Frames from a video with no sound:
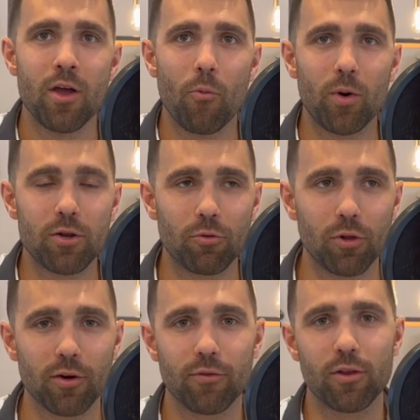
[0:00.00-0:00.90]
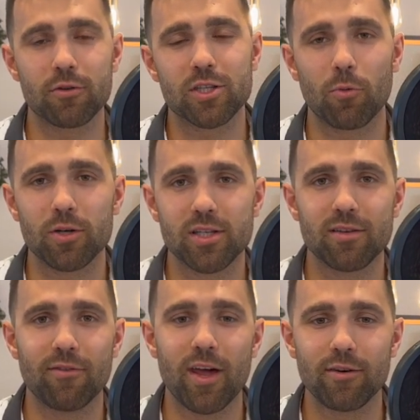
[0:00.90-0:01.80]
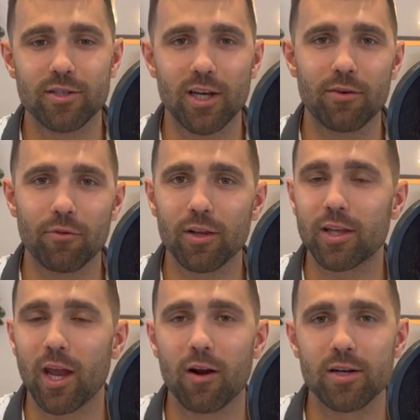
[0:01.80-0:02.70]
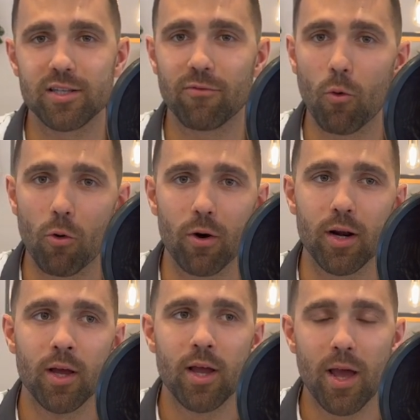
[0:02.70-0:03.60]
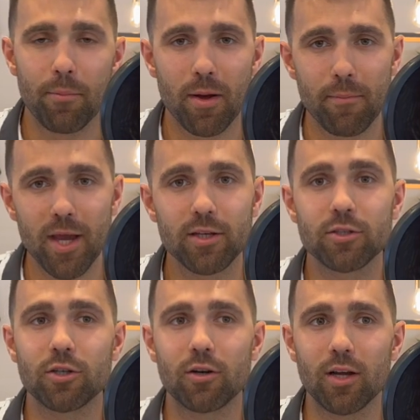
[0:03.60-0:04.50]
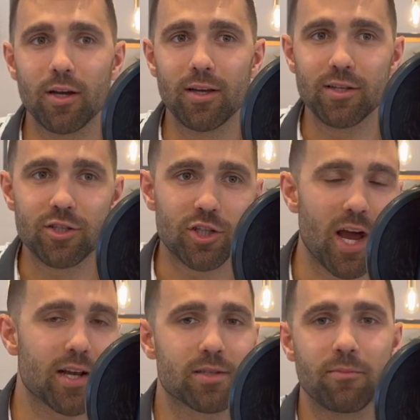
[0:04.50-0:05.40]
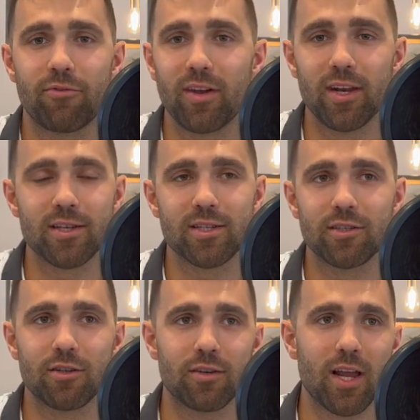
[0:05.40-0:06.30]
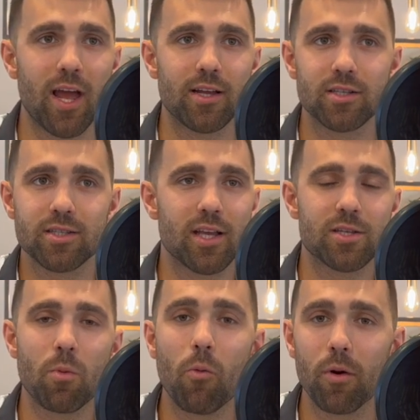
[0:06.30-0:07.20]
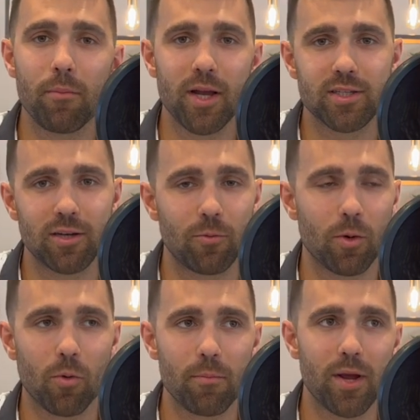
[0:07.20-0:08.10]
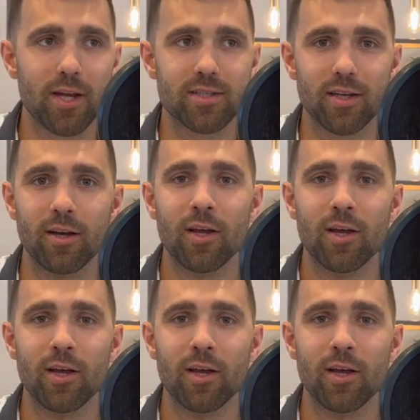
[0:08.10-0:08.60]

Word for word: when you look for those sources of energy, it really carries forward. And by making sure to inject some fitness into your day, it just it's what we were made to do. We weren't made to